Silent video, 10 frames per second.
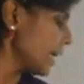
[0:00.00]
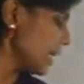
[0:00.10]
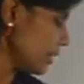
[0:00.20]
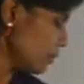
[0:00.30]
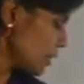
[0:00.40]

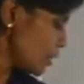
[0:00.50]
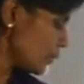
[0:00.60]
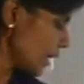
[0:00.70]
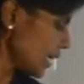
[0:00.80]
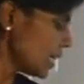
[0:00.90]
In
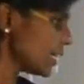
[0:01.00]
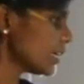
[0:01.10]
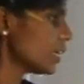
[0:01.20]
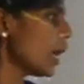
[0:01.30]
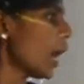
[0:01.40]
between
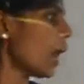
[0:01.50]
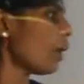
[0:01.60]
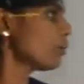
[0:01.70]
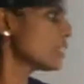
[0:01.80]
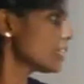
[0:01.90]
the
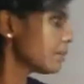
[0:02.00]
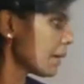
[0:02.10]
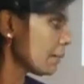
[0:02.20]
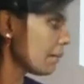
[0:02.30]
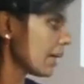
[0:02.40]
outer
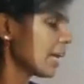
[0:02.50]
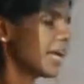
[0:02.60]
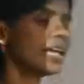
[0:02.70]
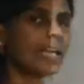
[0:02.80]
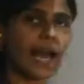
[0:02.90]

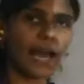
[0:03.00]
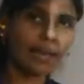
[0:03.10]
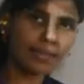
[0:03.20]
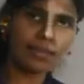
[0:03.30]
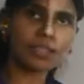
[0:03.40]
membrane
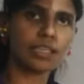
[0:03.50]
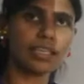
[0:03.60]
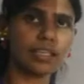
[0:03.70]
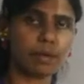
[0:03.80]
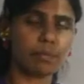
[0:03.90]
and the
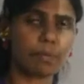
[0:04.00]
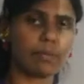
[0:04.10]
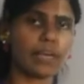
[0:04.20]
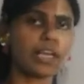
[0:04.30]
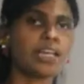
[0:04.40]
inner
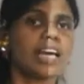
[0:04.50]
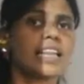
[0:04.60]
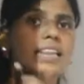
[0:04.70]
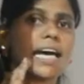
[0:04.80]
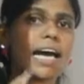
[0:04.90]
membrane
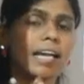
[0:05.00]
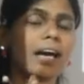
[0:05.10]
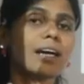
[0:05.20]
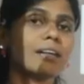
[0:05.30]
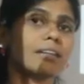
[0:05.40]
there
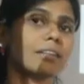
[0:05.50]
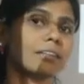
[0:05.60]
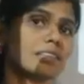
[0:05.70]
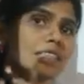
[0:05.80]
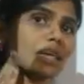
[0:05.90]
are
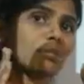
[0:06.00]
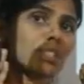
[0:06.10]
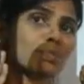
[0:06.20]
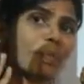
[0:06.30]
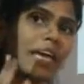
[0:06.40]
some
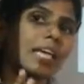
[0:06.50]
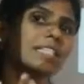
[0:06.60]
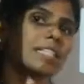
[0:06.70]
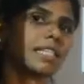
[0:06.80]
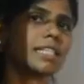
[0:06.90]

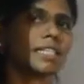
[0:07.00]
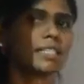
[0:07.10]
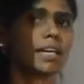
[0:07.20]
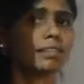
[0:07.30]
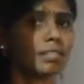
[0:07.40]
spaces.
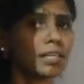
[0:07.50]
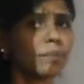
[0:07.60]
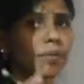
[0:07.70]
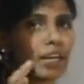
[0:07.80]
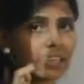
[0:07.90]
There is
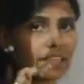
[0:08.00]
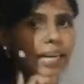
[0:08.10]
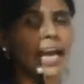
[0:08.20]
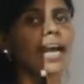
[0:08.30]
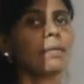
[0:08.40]
a
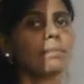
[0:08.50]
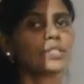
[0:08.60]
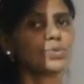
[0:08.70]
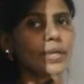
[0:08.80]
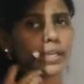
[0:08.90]
gap
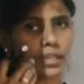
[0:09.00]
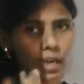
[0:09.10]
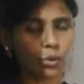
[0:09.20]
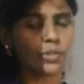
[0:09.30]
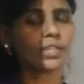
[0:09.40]
between the
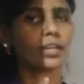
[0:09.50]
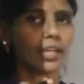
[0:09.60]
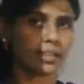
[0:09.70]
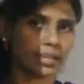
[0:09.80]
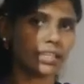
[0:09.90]
outer
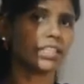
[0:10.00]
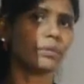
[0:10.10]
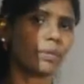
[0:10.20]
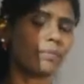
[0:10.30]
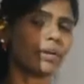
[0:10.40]
and the
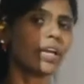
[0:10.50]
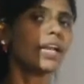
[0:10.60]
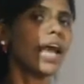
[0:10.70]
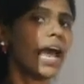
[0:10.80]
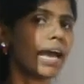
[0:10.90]
inner
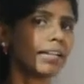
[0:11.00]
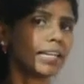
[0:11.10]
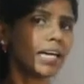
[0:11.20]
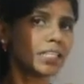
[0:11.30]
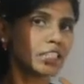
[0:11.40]
membrane, and
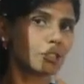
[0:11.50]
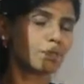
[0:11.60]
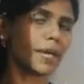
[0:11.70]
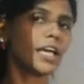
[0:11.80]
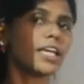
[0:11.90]
that
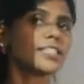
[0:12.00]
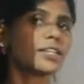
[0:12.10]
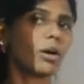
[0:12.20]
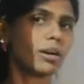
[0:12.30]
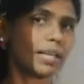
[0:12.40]
space
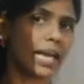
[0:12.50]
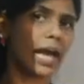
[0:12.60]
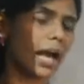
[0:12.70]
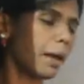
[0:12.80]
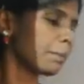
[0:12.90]
or
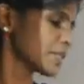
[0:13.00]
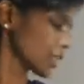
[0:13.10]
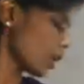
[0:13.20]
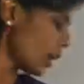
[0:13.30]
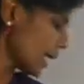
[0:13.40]
gap is
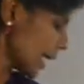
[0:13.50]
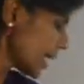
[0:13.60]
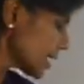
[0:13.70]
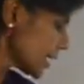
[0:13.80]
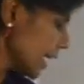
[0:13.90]
called
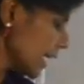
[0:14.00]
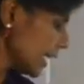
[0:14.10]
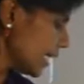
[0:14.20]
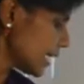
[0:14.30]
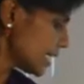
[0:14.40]
as
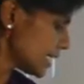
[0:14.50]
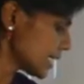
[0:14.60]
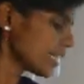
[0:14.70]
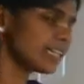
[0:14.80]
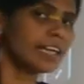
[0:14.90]

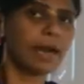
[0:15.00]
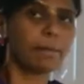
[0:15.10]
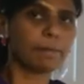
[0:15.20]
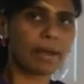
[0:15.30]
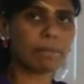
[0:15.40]

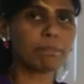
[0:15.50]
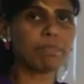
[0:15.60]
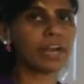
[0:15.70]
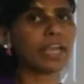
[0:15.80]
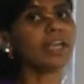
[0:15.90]

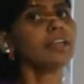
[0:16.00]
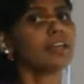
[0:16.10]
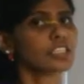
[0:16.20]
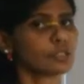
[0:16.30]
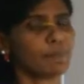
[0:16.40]

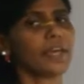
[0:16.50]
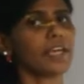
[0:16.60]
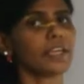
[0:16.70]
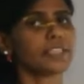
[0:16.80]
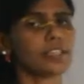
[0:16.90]
intermembrane
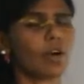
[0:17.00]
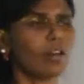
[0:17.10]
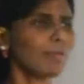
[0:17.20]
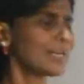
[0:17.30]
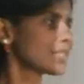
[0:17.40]
space.
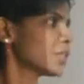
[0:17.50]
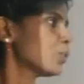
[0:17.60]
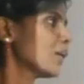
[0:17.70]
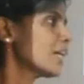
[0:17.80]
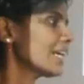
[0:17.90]
Always the
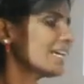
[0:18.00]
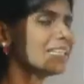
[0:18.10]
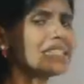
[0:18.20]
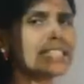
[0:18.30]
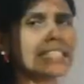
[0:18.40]
word
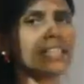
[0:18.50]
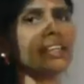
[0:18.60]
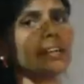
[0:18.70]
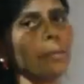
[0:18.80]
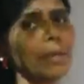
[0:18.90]

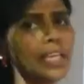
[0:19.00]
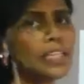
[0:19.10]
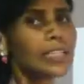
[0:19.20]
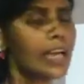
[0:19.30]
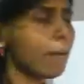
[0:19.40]
inter
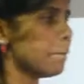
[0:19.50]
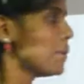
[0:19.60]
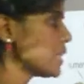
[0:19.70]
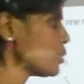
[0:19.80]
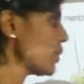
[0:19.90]
means
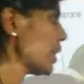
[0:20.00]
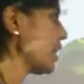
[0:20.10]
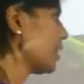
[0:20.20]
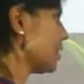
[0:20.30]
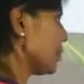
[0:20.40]

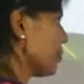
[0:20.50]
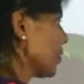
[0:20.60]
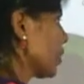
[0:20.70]
between.